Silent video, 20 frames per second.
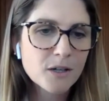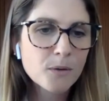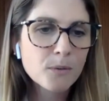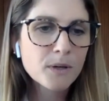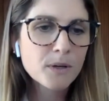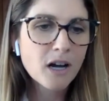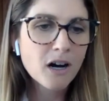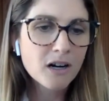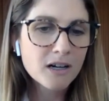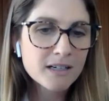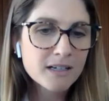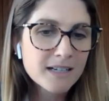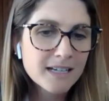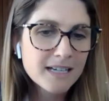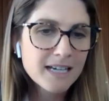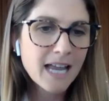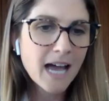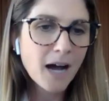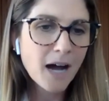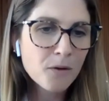going on
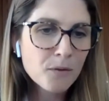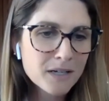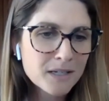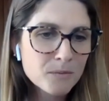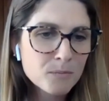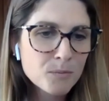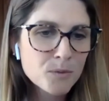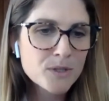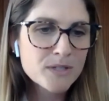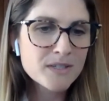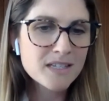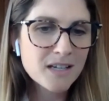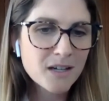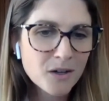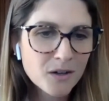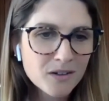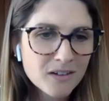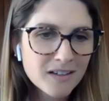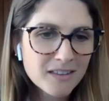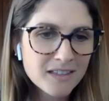now in
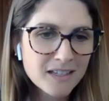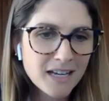Brazil,